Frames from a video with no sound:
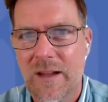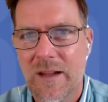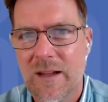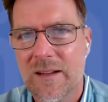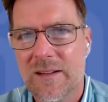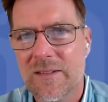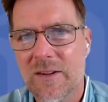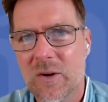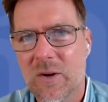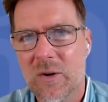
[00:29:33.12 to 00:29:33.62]

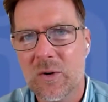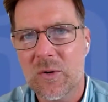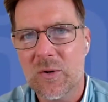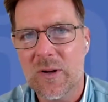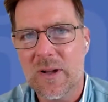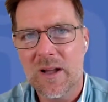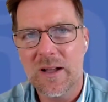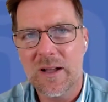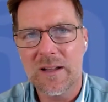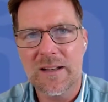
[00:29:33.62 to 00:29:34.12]
So
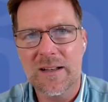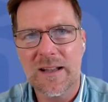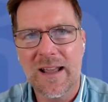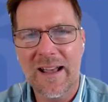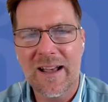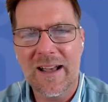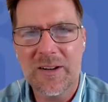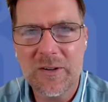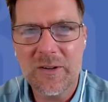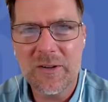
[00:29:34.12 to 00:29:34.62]

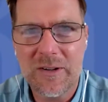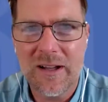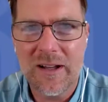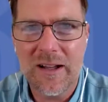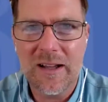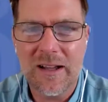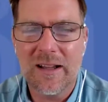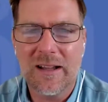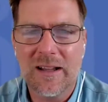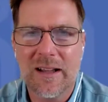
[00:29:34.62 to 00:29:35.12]

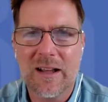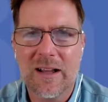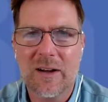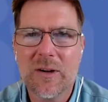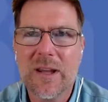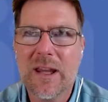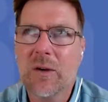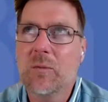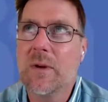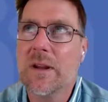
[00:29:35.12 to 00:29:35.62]
how
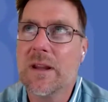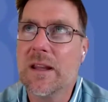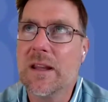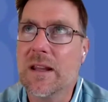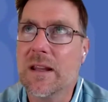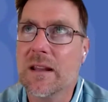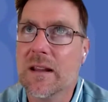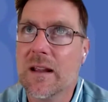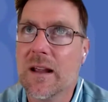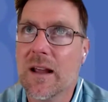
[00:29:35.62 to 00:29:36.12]
can
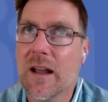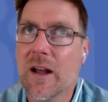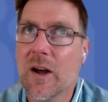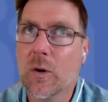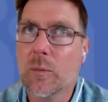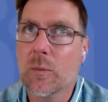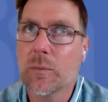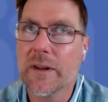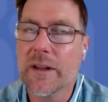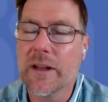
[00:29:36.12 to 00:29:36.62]
we
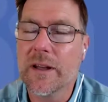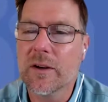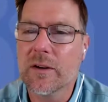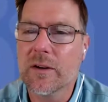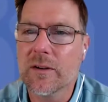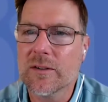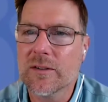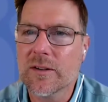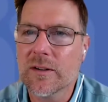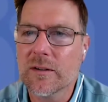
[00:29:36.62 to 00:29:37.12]
help
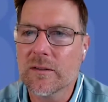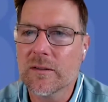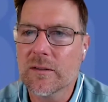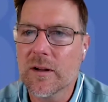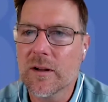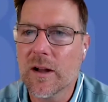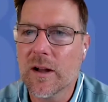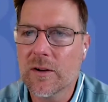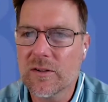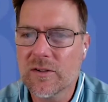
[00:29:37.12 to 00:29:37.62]
leaders
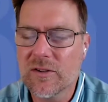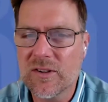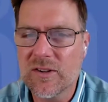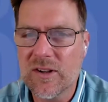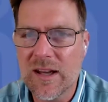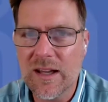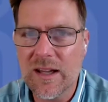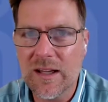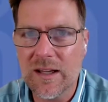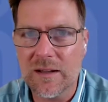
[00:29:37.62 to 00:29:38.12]

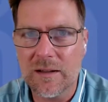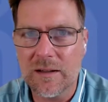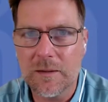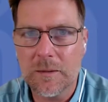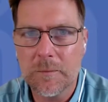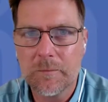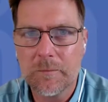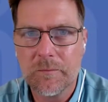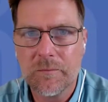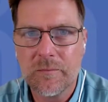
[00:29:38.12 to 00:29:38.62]
understand
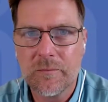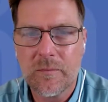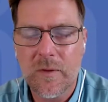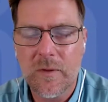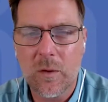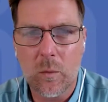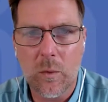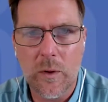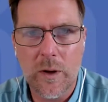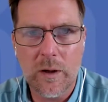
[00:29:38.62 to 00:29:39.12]

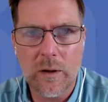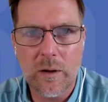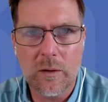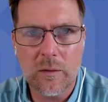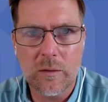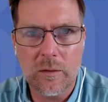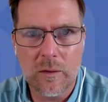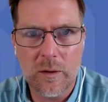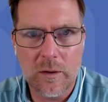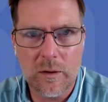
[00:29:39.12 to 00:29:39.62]

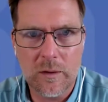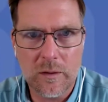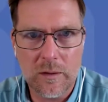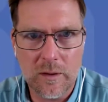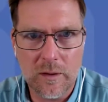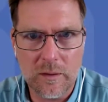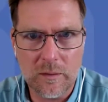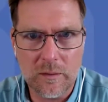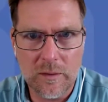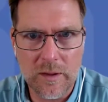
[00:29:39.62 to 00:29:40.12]
where
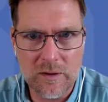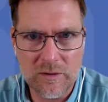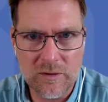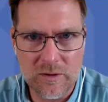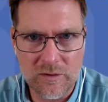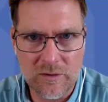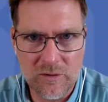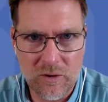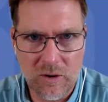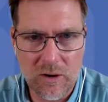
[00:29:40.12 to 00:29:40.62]
they should
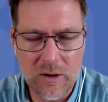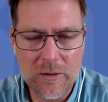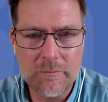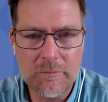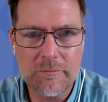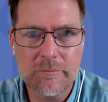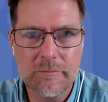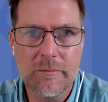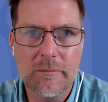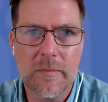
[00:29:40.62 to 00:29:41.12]
start
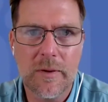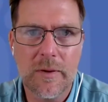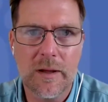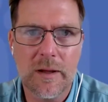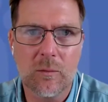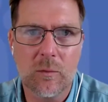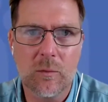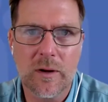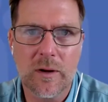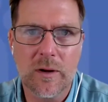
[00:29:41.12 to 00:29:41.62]

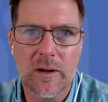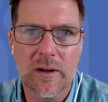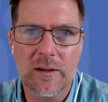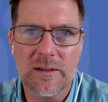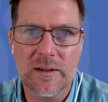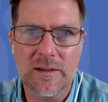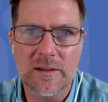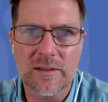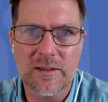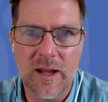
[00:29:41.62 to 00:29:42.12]
and where
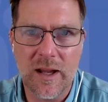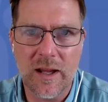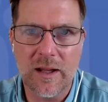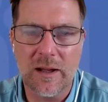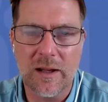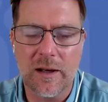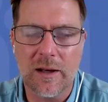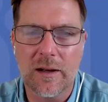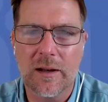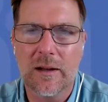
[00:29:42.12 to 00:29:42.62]
does this
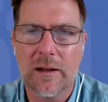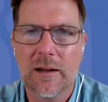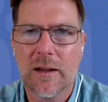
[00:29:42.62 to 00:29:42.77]
end?